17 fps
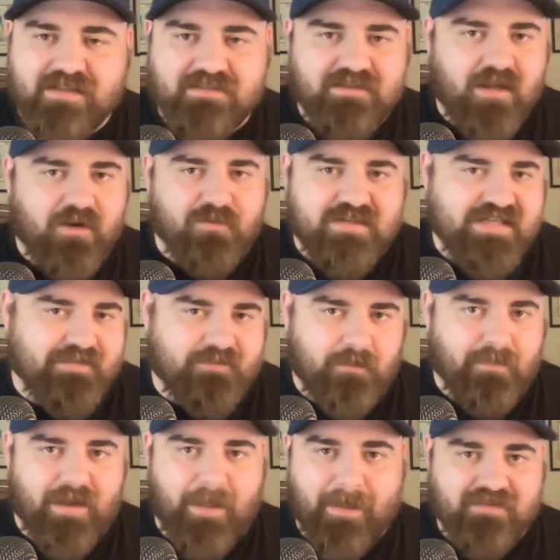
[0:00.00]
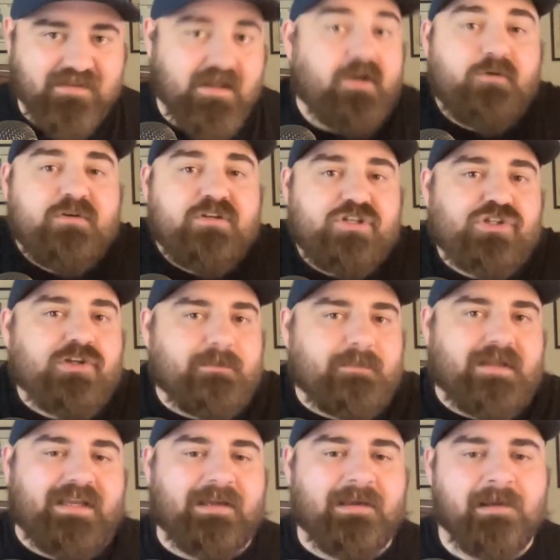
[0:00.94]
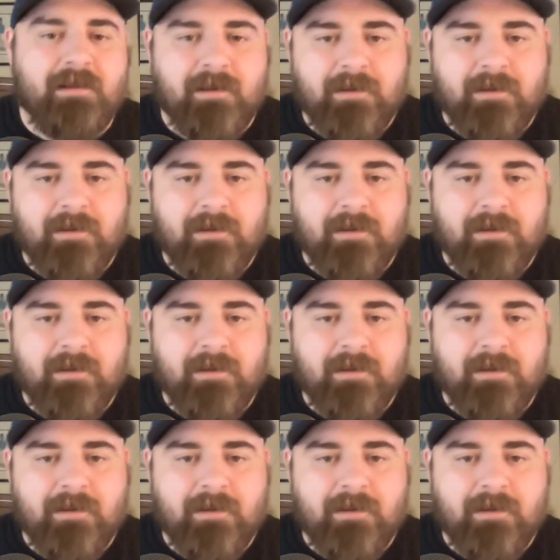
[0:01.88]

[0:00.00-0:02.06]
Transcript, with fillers: That's not who he's ever been. That's not who he should be.